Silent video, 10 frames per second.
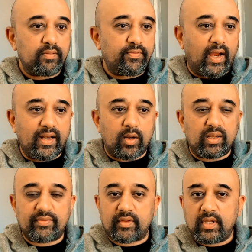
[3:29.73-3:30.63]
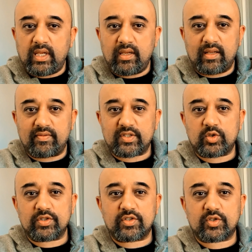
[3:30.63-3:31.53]
Find out if the
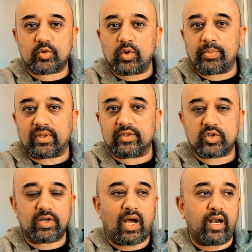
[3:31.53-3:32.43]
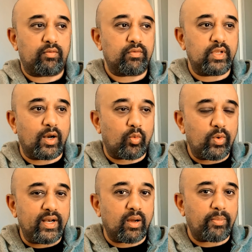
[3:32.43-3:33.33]
investor is scrupulous or not. You know,
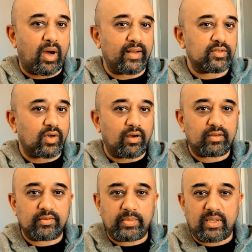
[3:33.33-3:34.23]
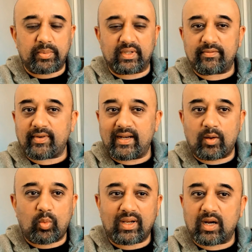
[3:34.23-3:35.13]
read up on it, talk to people, and find
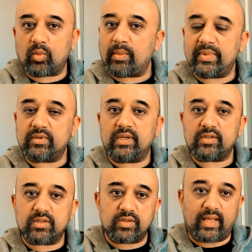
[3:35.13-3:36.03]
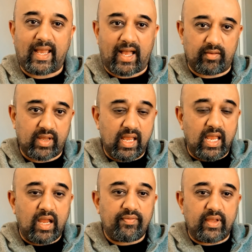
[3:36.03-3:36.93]
out what kind of reputation do they have.
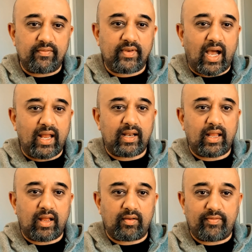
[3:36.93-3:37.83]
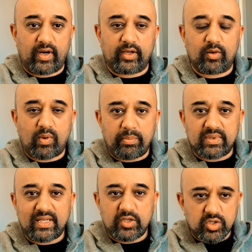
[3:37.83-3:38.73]
If they've got a very good
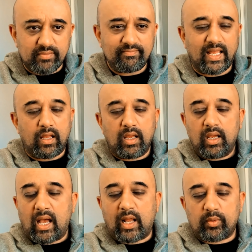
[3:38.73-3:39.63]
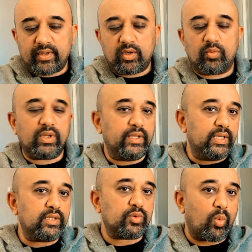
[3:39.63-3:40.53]
reputation, I don't think you really
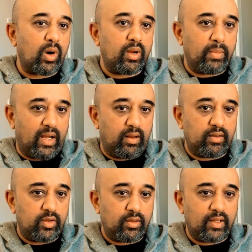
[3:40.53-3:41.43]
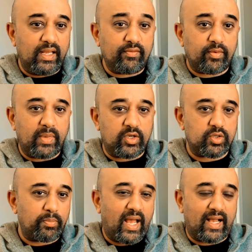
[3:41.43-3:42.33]
need to worry about
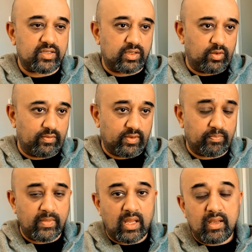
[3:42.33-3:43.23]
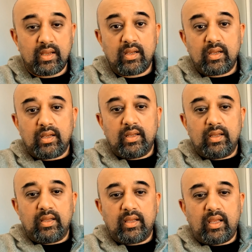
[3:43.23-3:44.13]
information passing over.
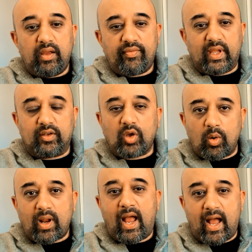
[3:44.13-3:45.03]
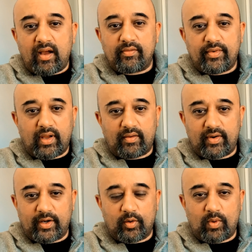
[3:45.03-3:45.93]
If they don't have a
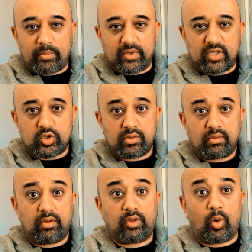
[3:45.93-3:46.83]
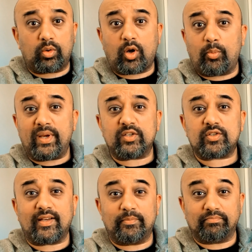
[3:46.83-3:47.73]
very good reputation, don't go pitch
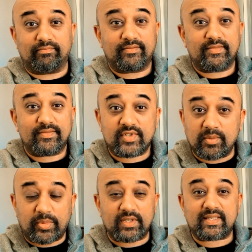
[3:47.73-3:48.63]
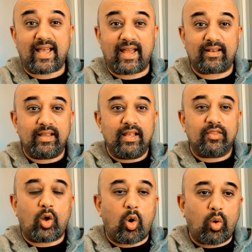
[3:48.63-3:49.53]
them. Simple as that.
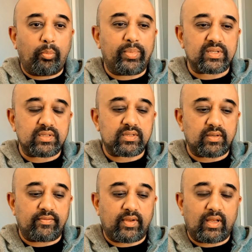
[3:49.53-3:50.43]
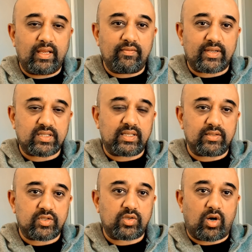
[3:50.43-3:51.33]
The whole business of investing in
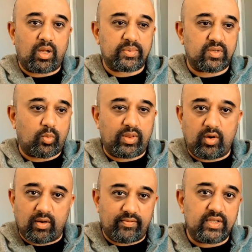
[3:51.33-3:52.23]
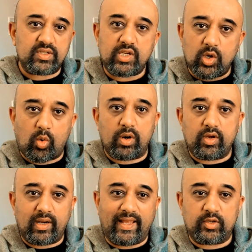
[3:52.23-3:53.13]
startups, whether you're a V C or
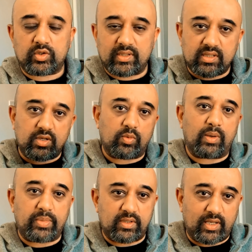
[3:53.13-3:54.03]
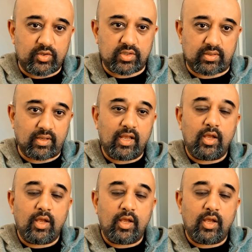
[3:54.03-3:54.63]
you're an angel, is your reputation.